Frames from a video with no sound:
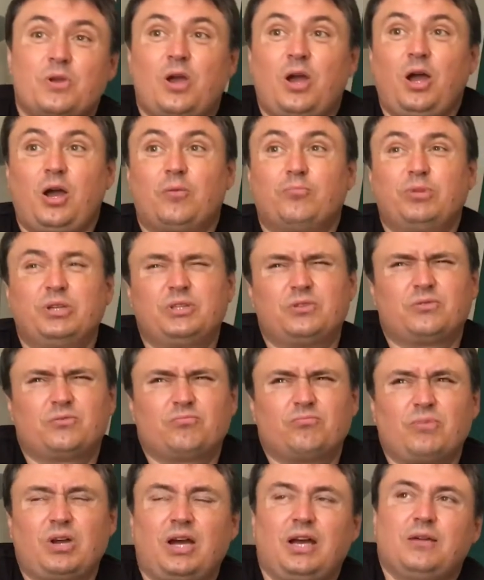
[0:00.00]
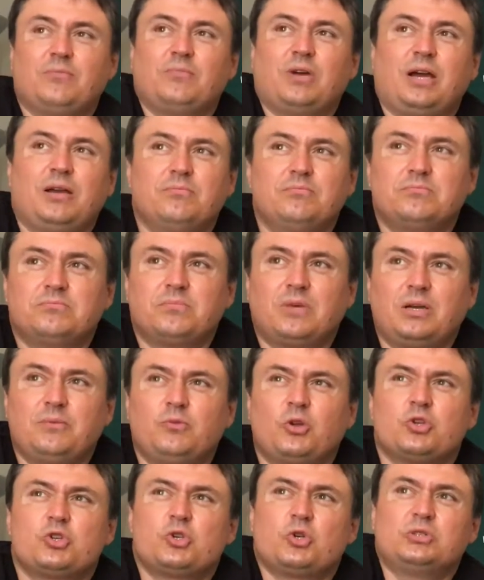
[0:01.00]
but I'm
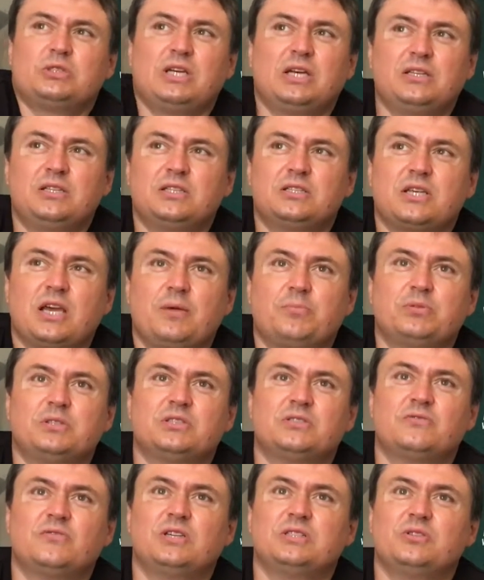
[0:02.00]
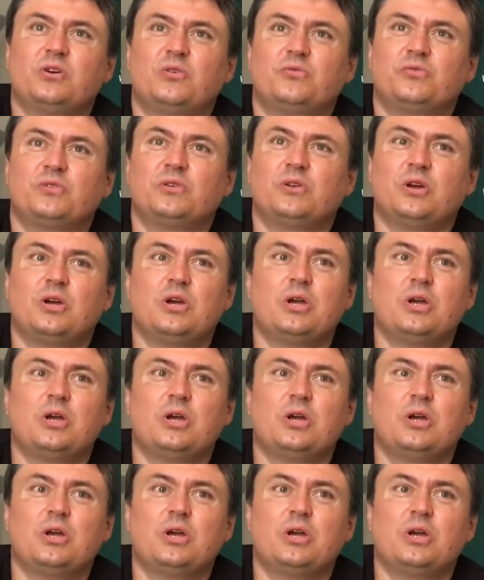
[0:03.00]
not sure that this happens very often.